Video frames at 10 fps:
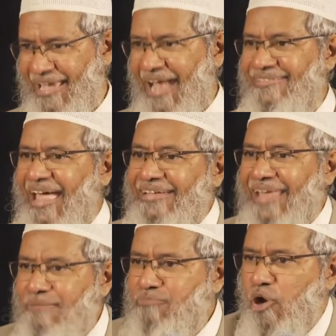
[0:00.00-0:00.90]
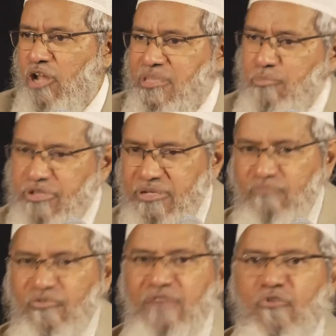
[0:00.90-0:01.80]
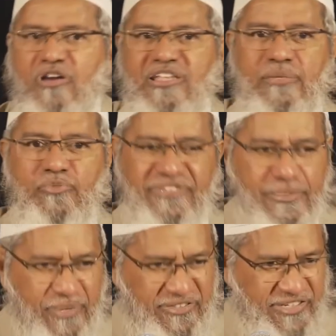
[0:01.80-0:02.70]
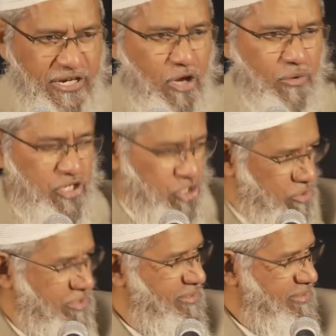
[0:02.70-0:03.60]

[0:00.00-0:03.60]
At that time, because the Muslims were involved in the Muslim personal law issue,